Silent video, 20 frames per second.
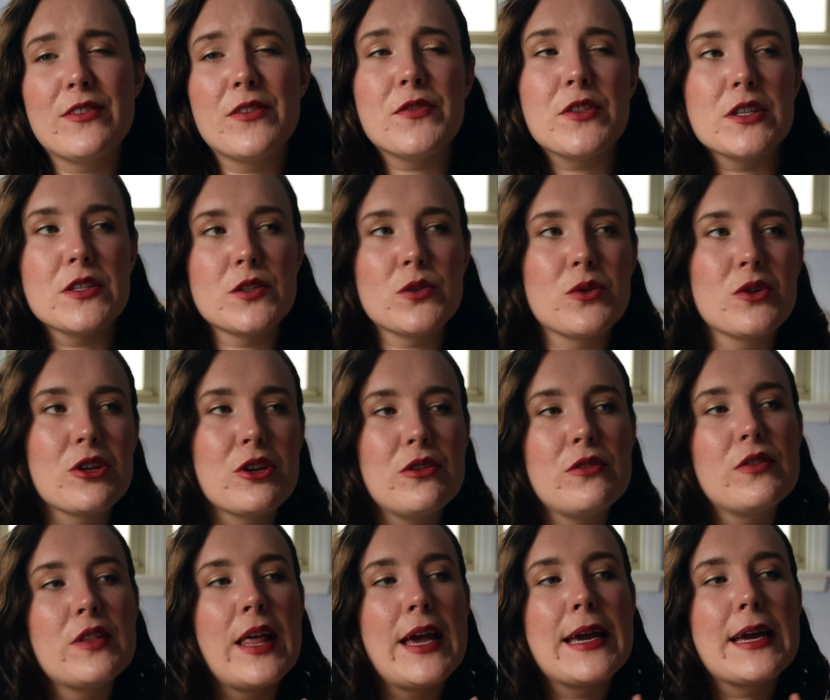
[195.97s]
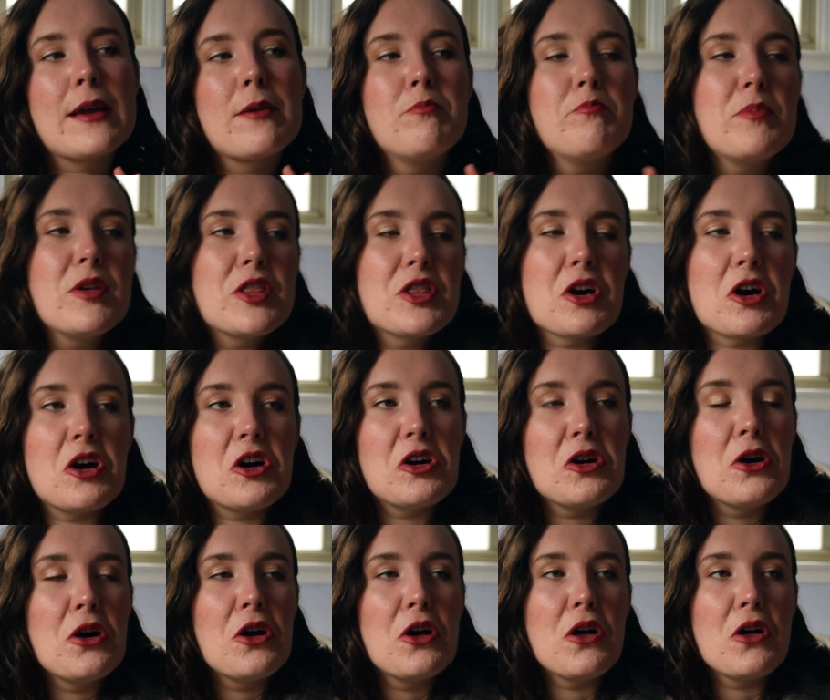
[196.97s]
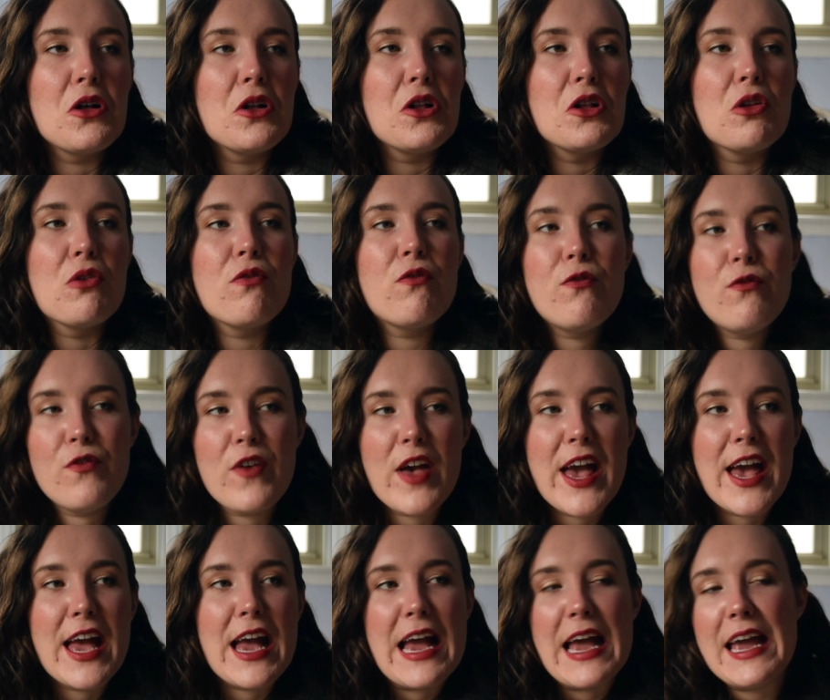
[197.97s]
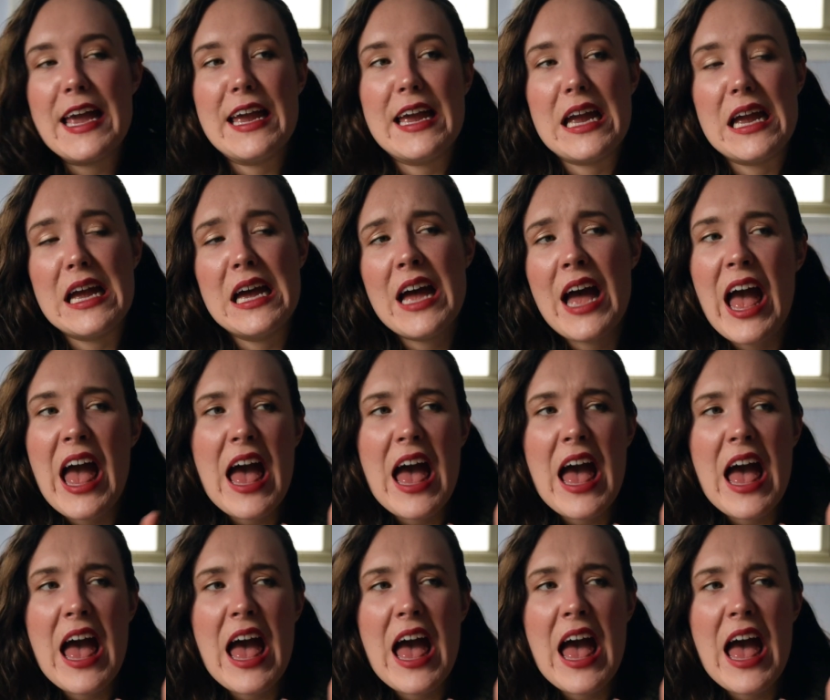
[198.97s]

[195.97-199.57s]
of this sort of like mythical, fae,